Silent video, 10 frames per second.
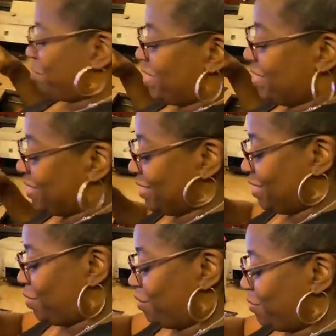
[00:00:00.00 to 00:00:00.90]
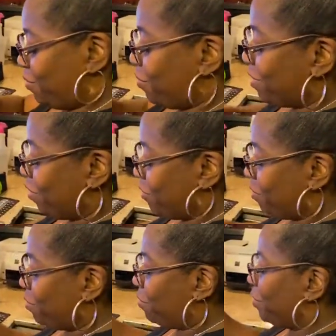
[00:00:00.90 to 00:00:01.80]
business, so we're gonna
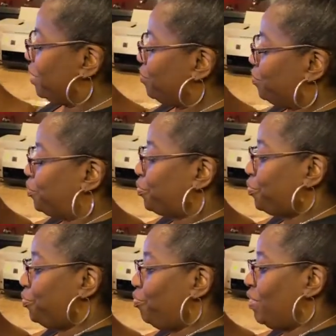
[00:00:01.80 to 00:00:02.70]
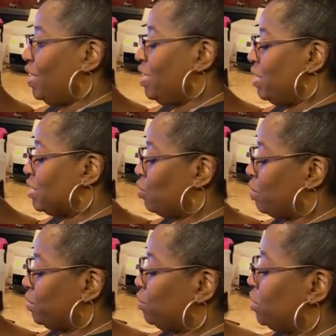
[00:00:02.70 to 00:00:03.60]
roll with it. So
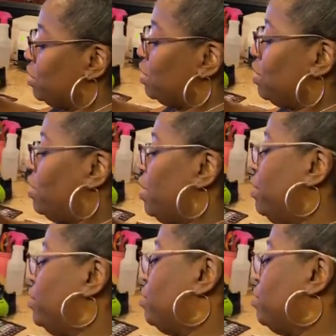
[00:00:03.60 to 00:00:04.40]
I'm doing theirs